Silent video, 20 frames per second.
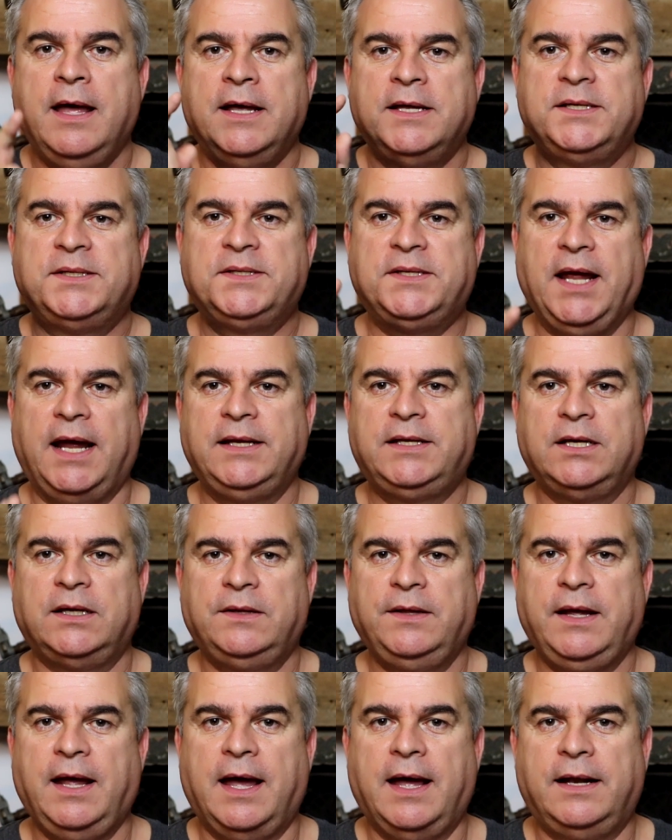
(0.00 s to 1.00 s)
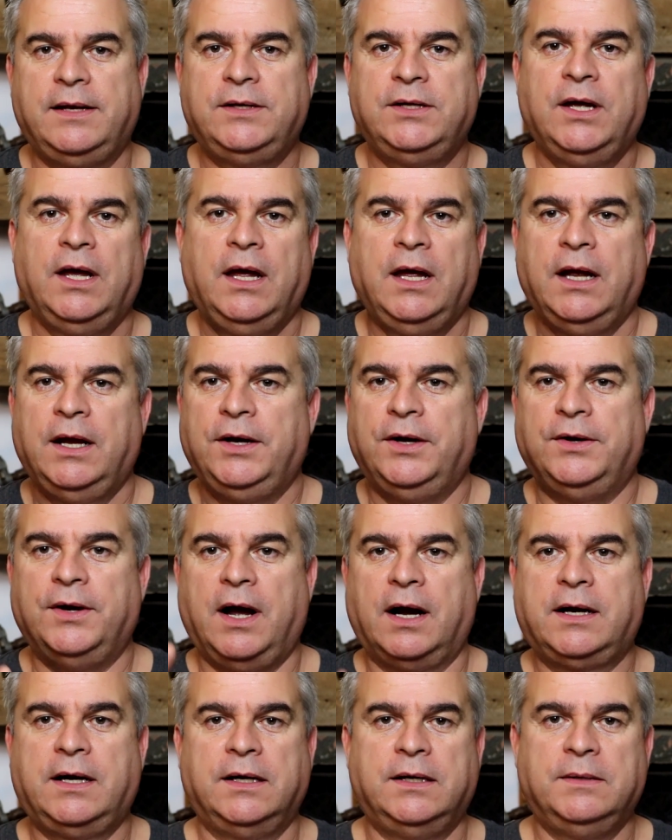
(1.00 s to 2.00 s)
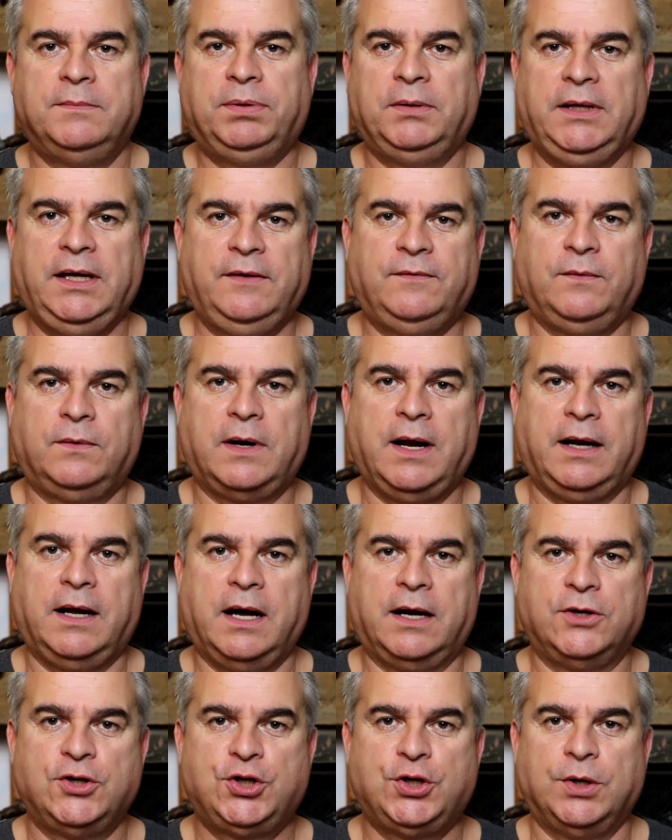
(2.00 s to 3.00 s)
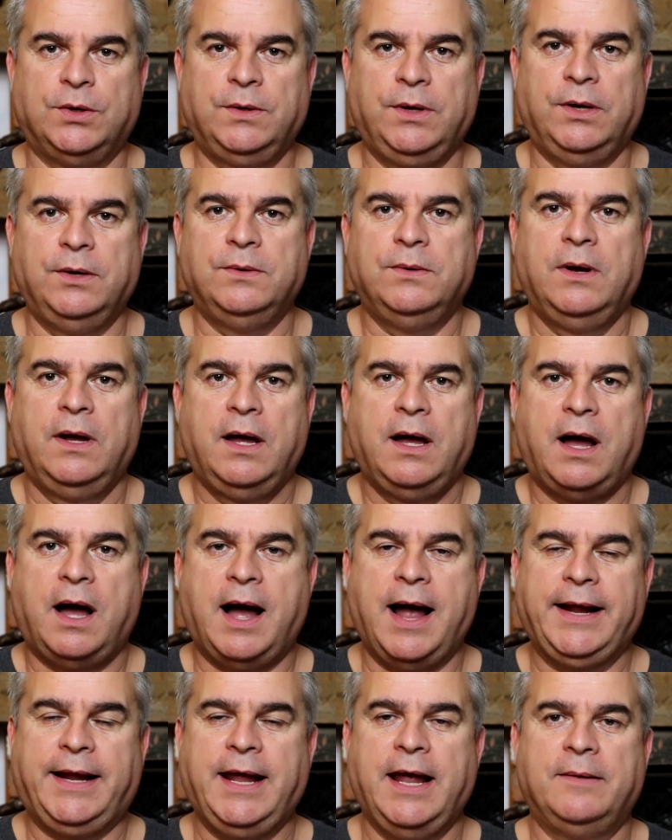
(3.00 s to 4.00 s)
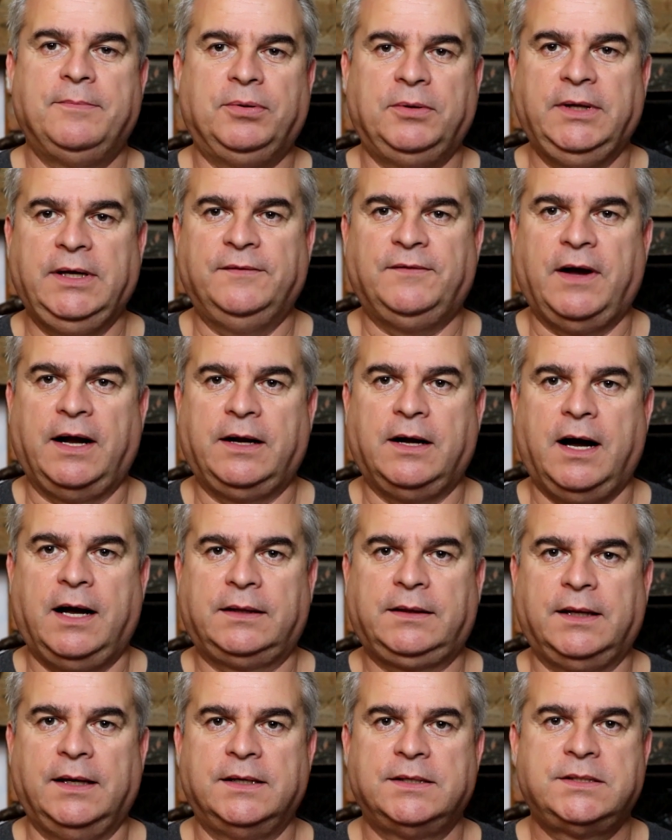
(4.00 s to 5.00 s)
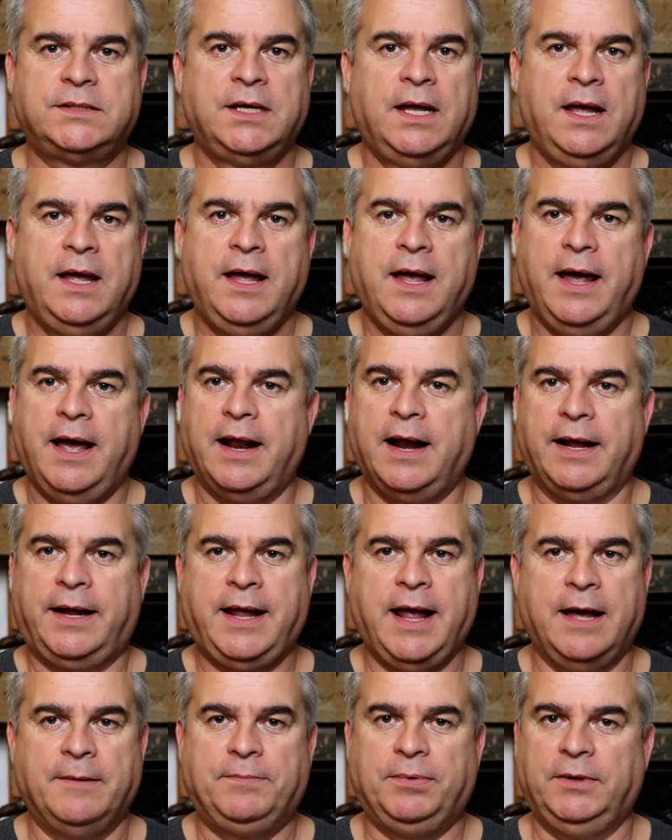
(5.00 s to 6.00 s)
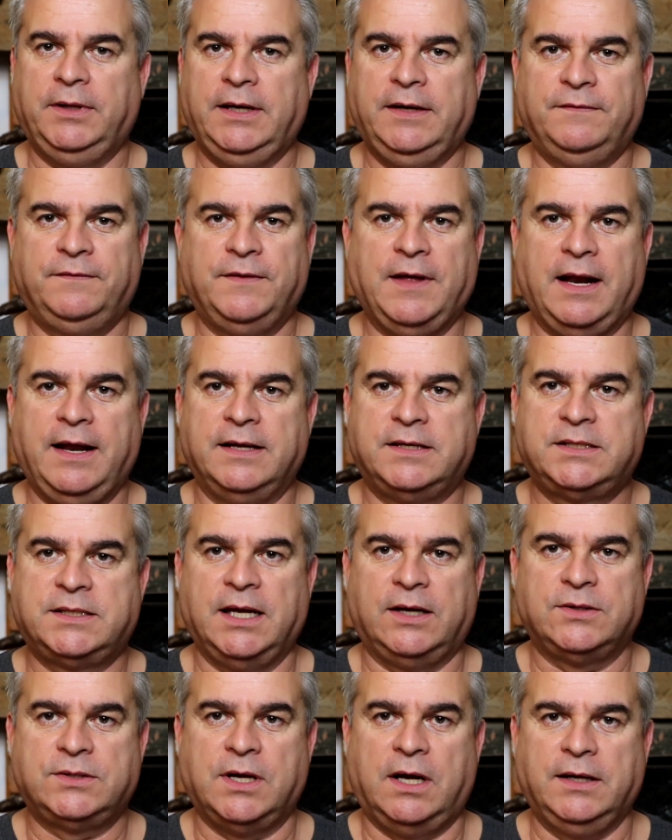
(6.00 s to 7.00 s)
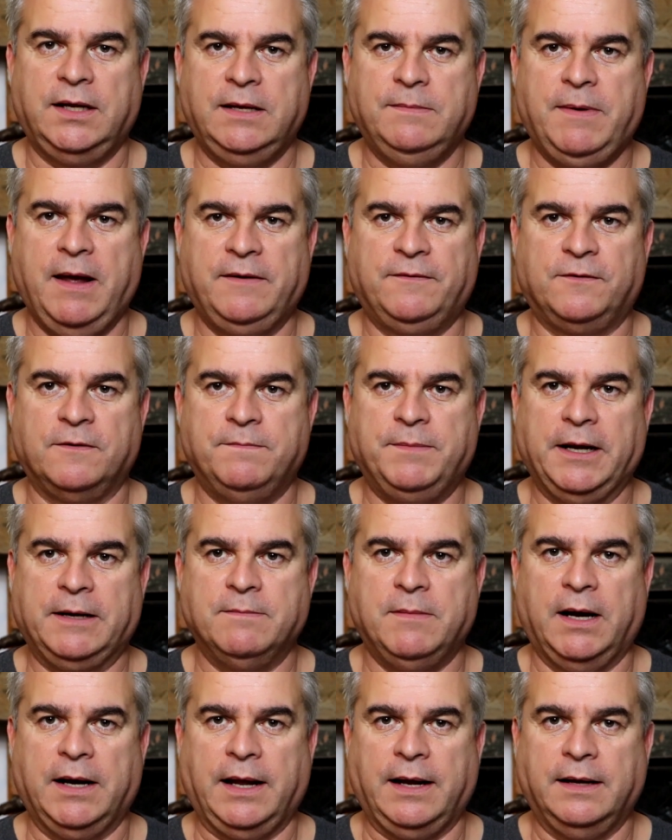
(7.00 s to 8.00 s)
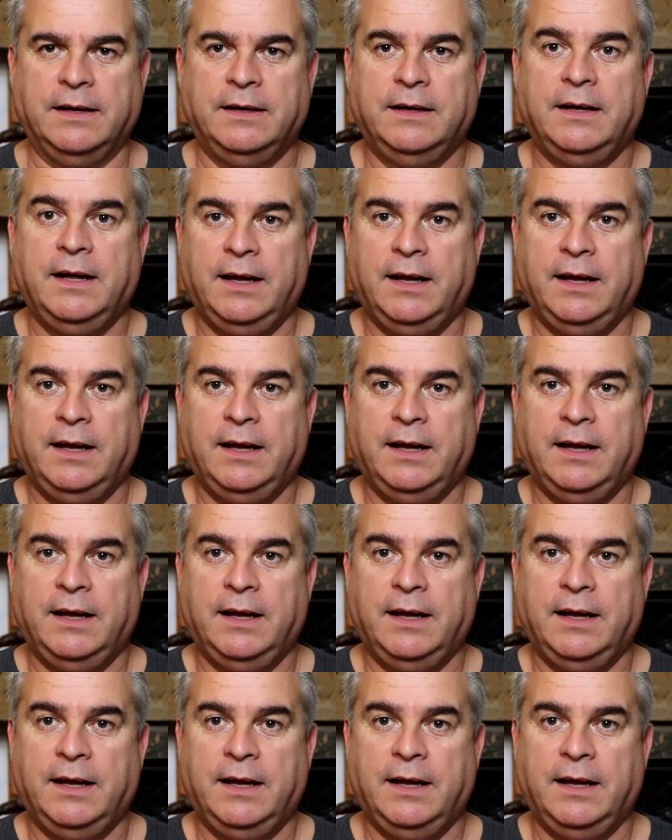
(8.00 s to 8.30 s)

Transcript: Stay till the end. You're not going to believe what I got to show you. I can't believe I got this, and I can't believe that it sells on eBay for big money.